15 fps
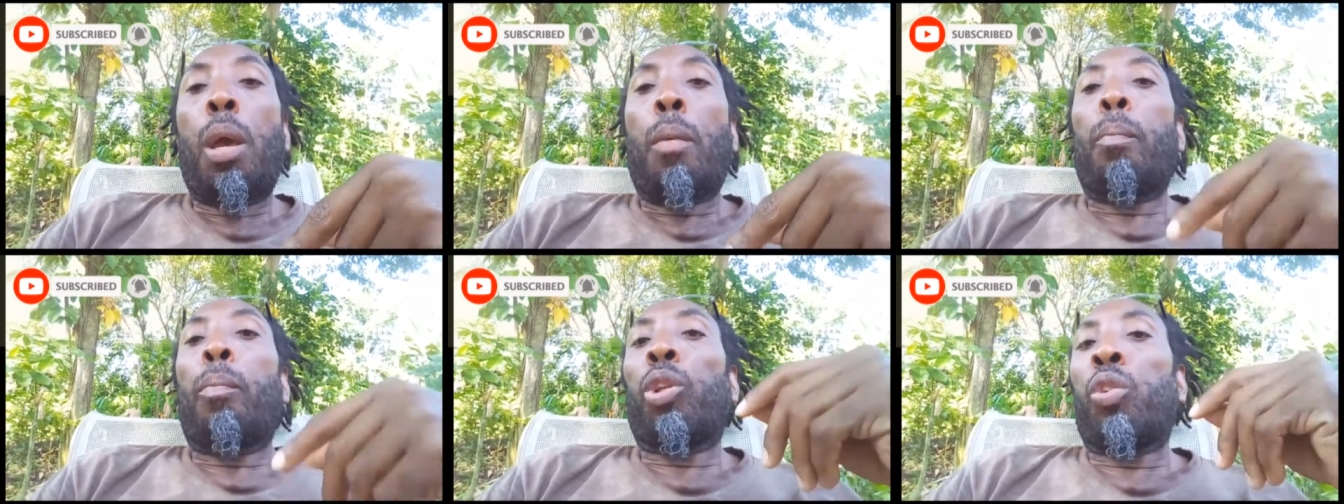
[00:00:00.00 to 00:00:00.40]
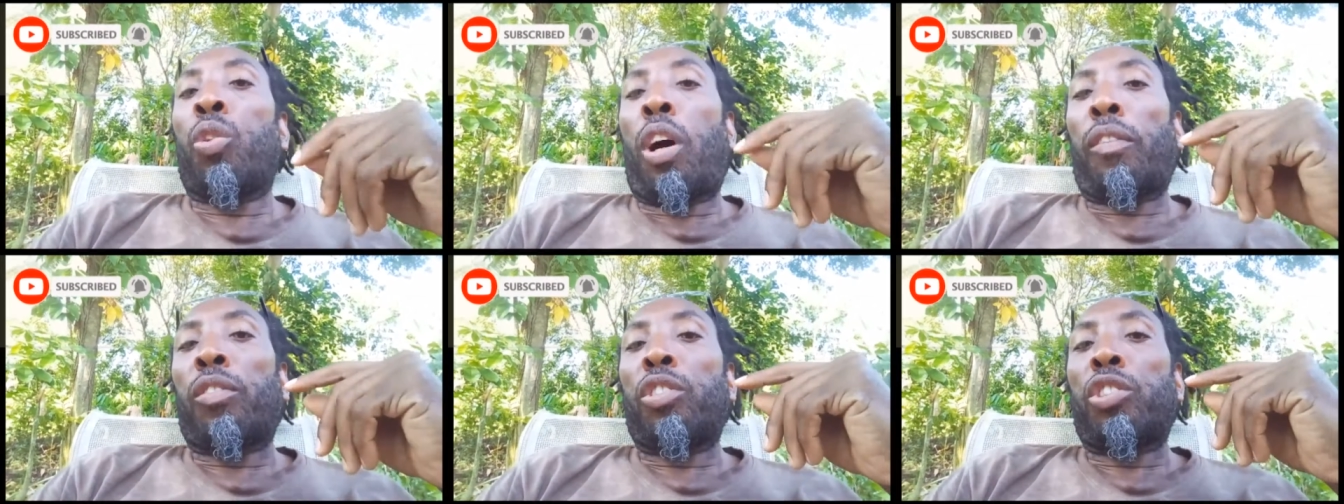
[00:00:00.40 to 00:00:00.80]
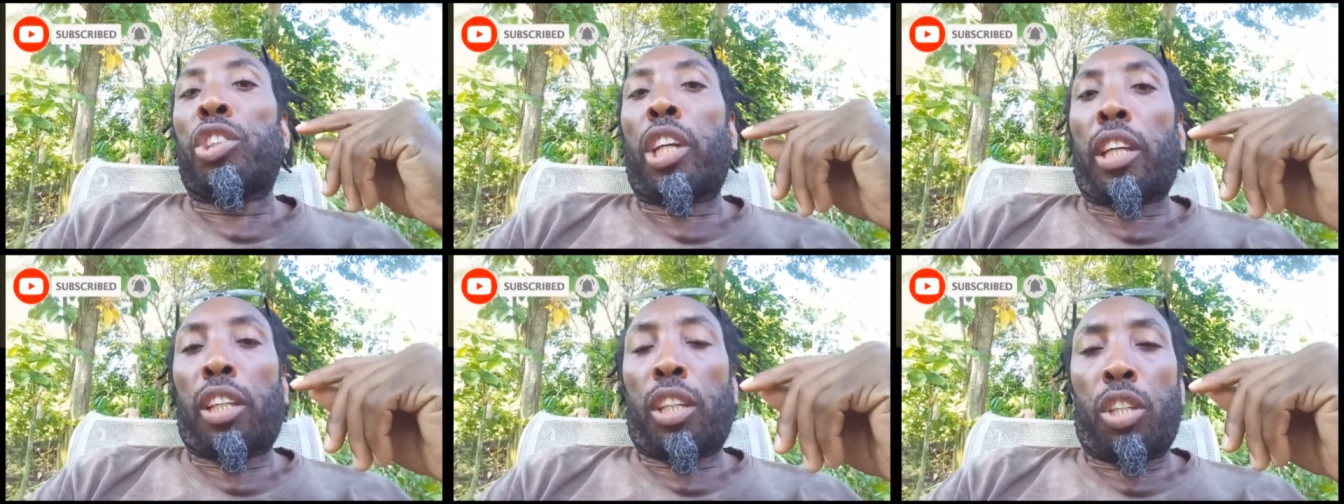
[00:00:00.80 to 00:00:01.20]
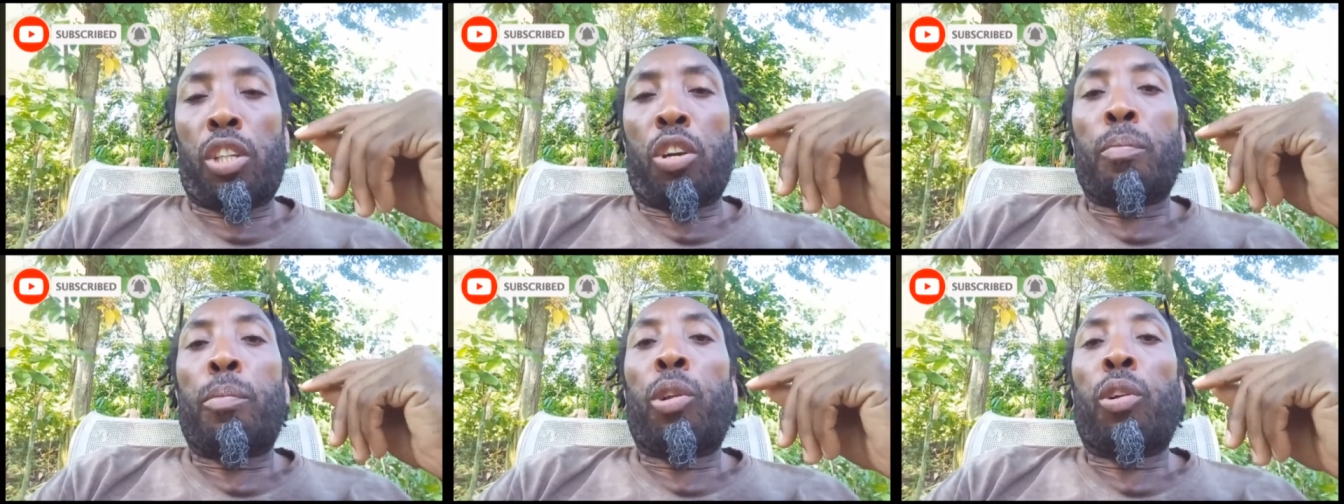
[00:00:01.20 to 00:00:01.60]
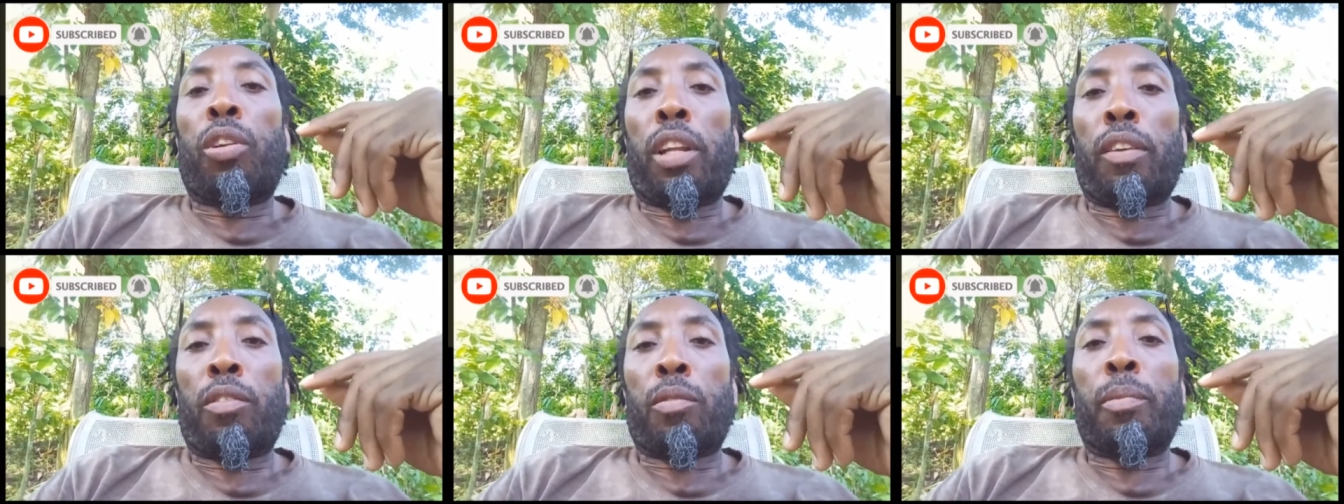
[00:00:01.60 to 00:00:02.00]
but you have to check your blood
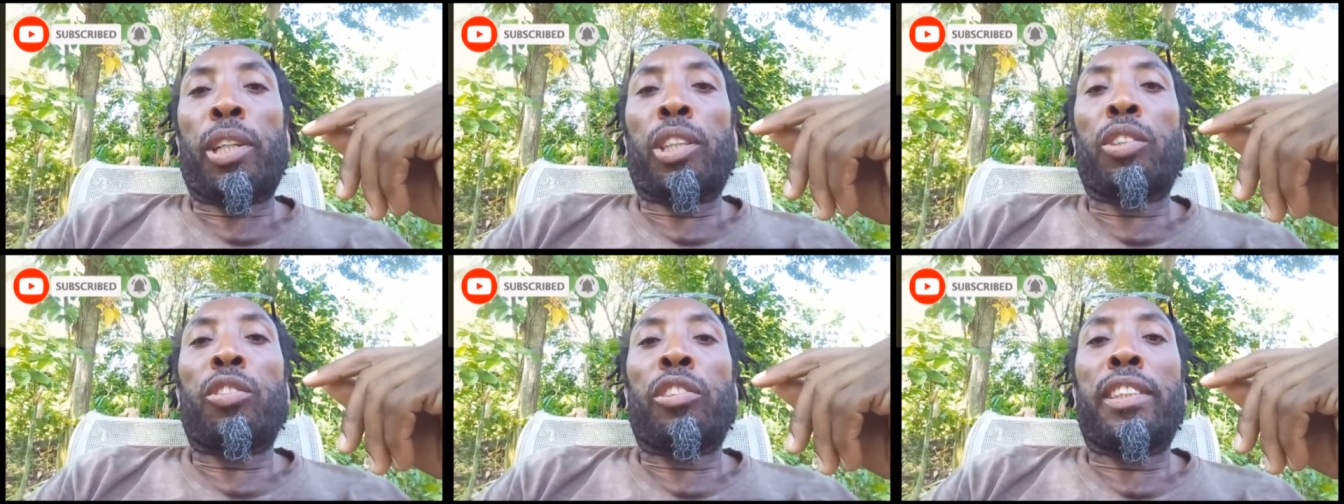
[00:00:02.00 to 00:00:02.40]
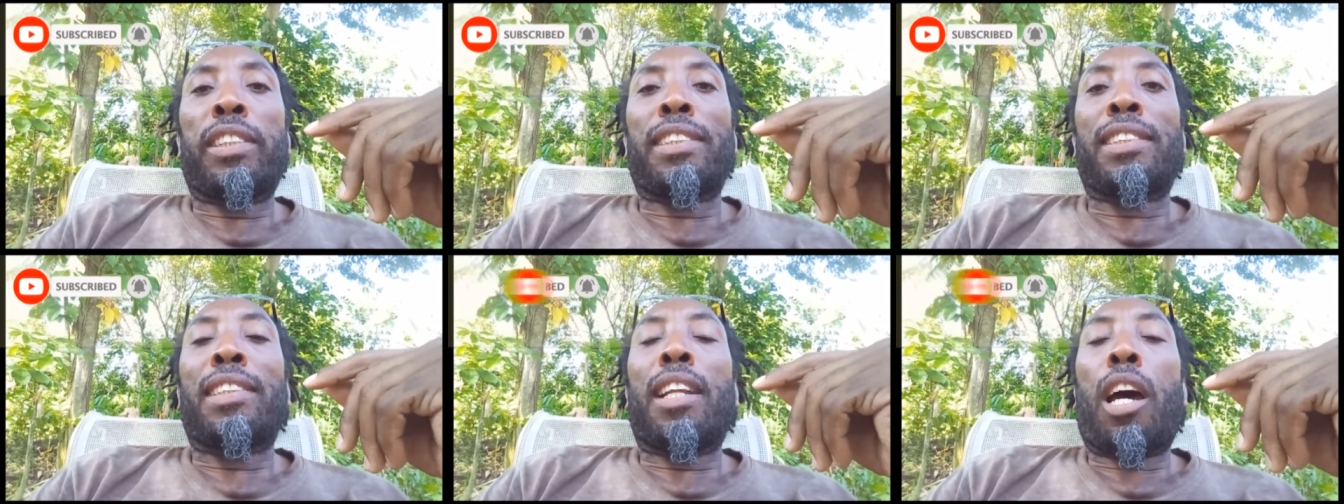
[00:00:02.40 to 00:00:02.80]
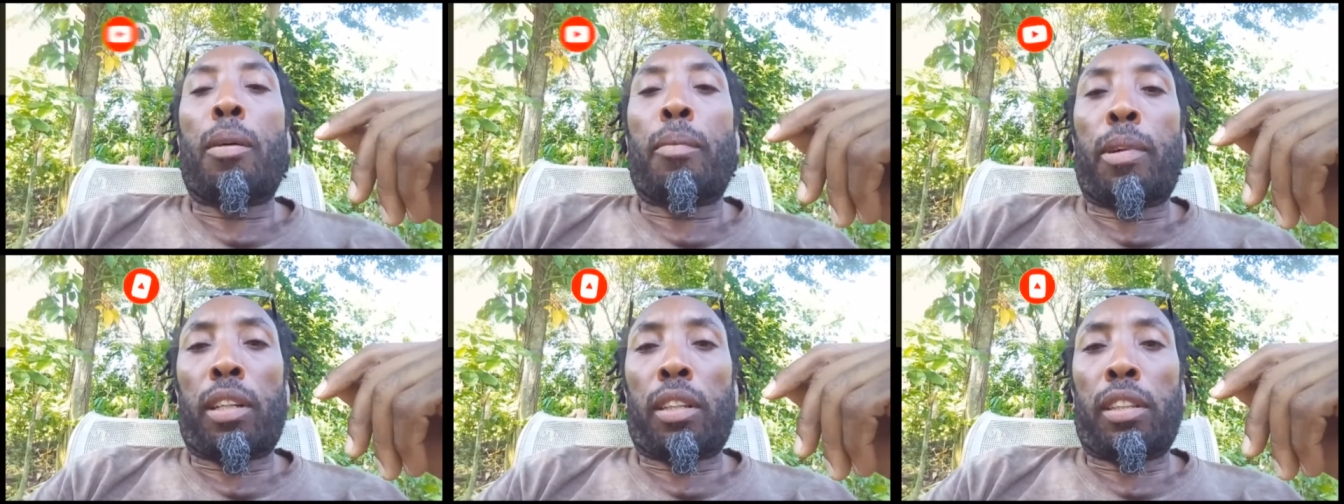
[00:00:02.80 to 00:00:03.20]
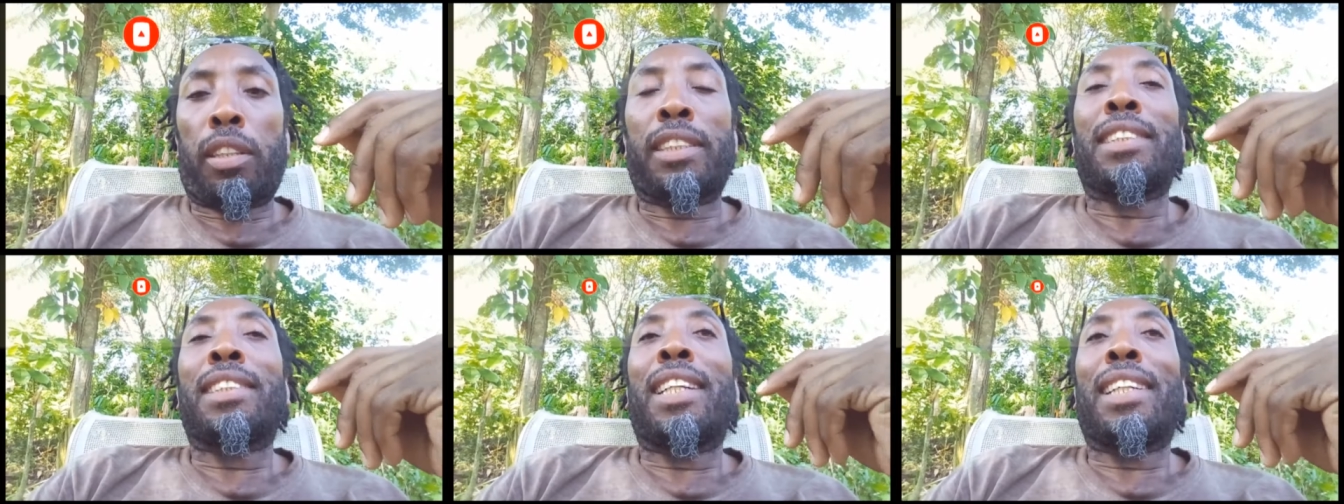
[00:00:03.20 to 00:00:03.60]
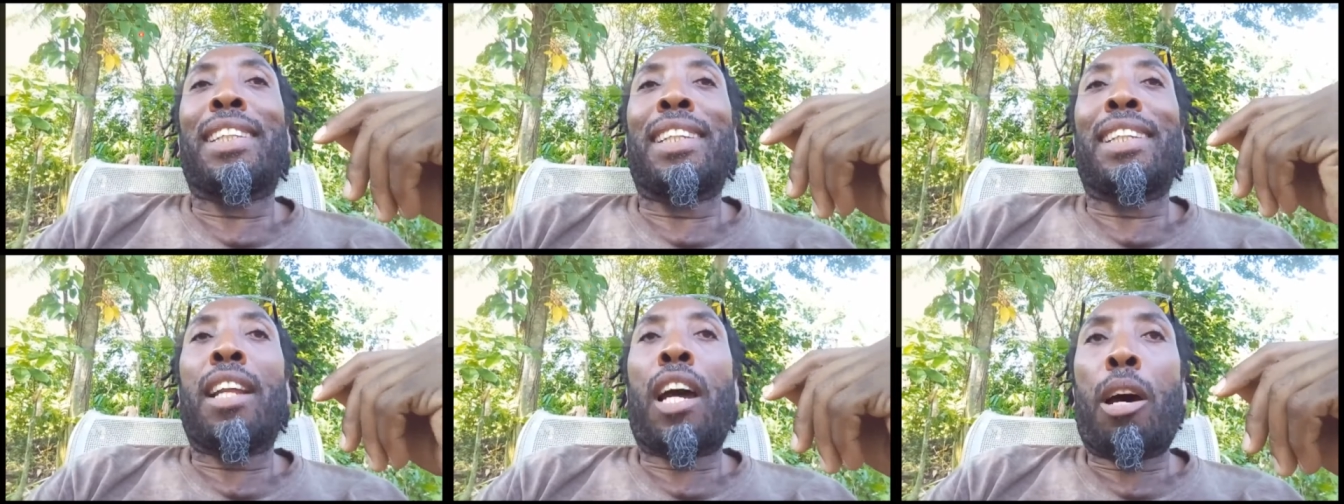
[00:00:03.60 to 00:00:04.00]
level make sure it is normal it is getting
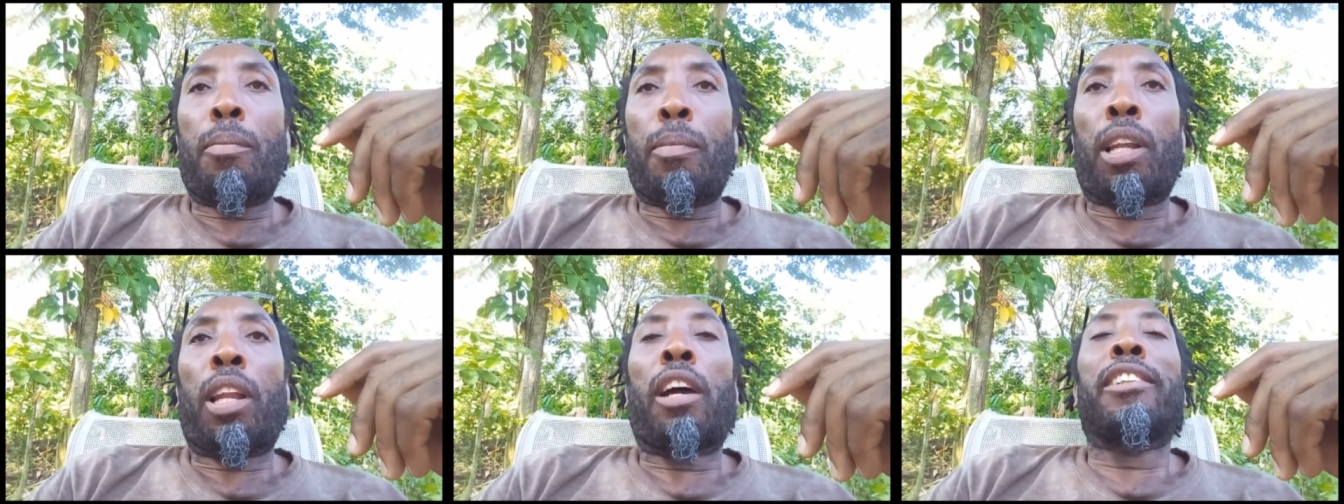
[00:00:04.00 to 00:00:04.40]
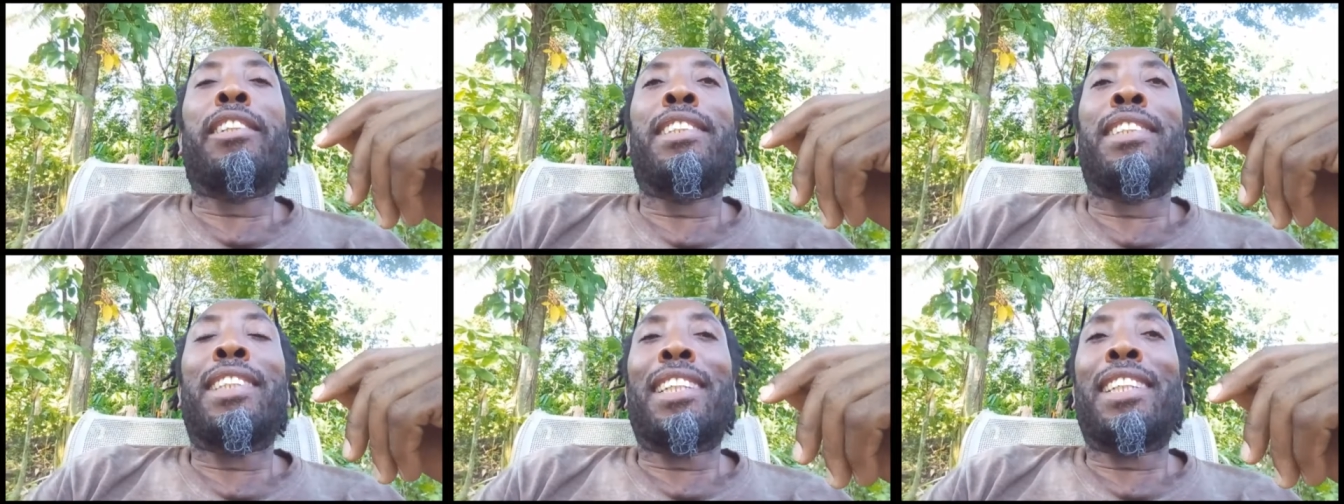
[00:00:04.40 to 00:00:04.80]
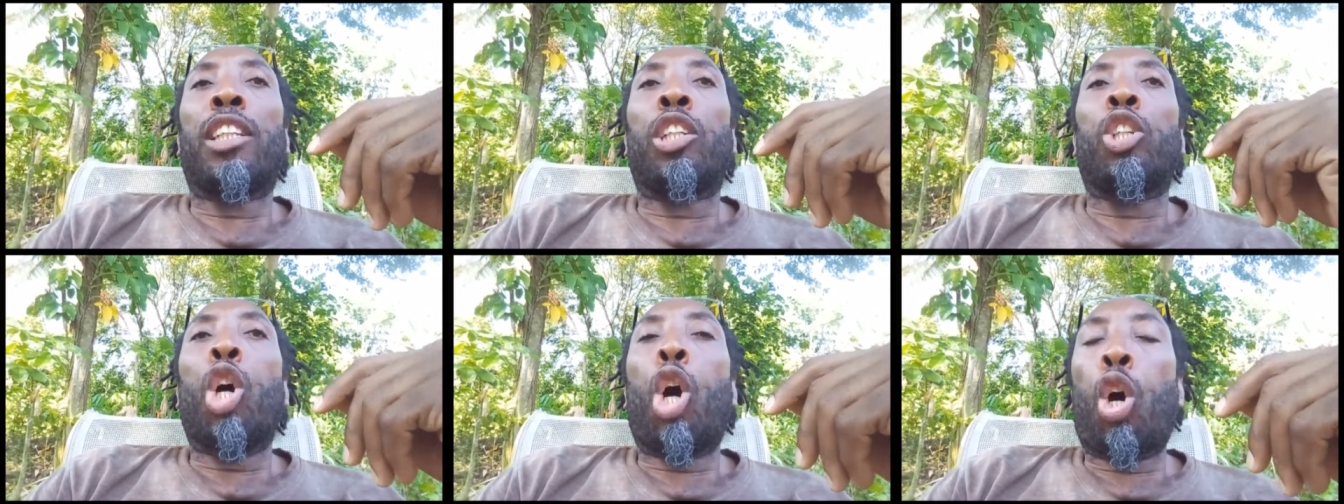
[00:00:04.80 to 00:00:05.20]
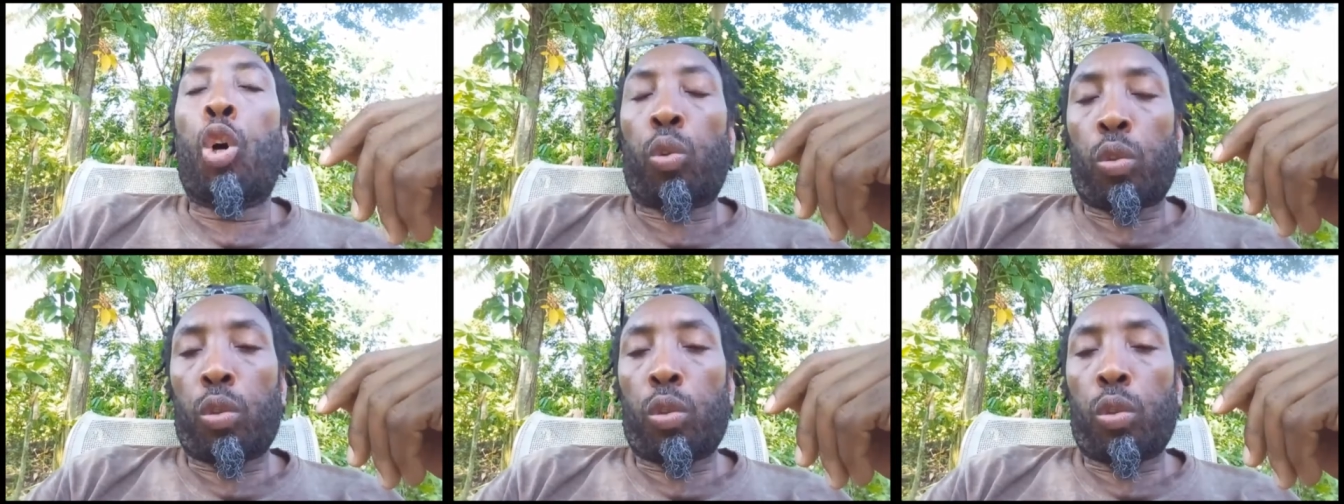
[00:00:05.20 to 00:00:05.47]
normal or it is getting down